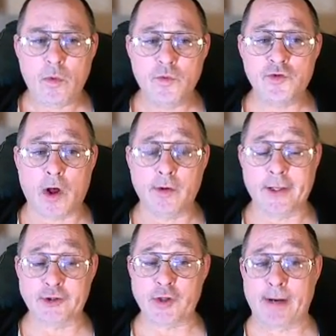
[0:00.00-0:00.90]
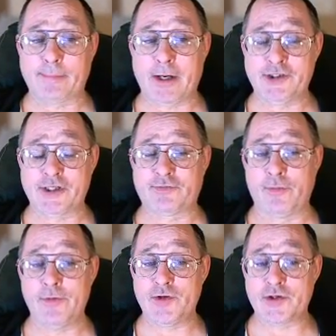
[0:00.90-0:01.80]
it was called Electronic Projects
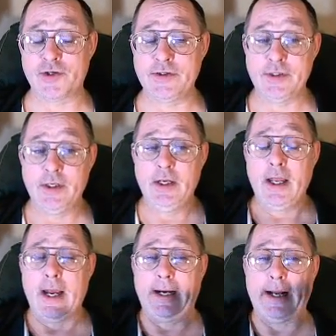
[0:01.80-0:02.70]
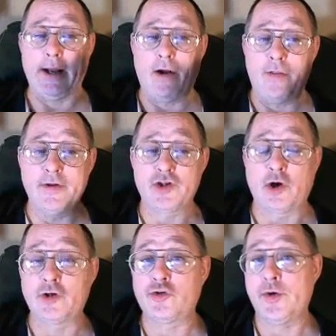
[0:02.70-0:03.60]
for Musicians, and it had all the
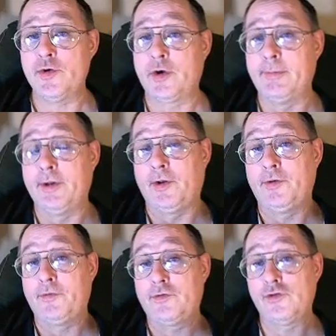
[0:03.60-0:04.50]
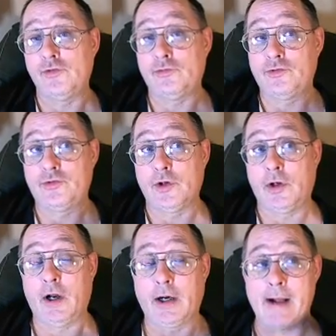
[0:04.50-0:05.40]
circuitry you could build to, to
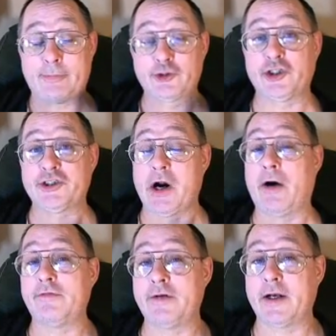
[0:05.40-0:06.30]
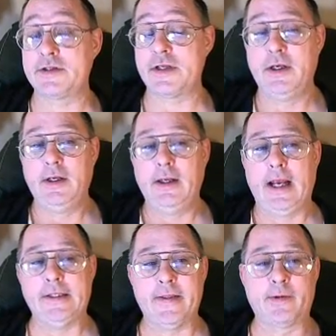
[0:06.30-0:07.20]
accomplish guitar effects.
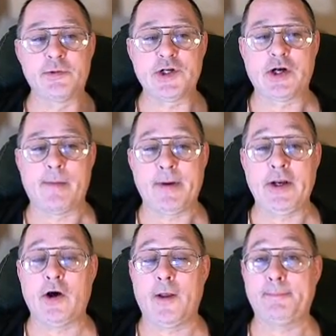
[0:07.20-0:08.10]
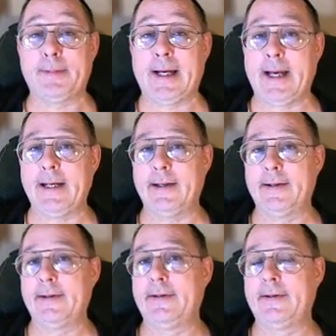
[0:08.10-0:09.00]
And then there was a company called
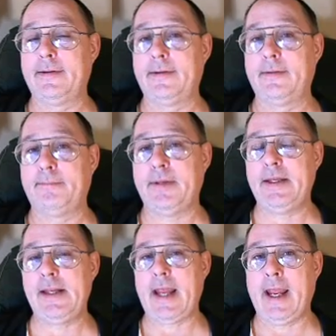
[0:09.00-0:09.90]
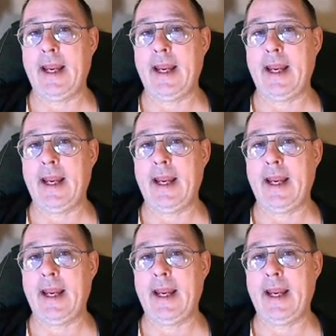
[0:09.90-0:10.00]
Paya, P-A-I-A-A.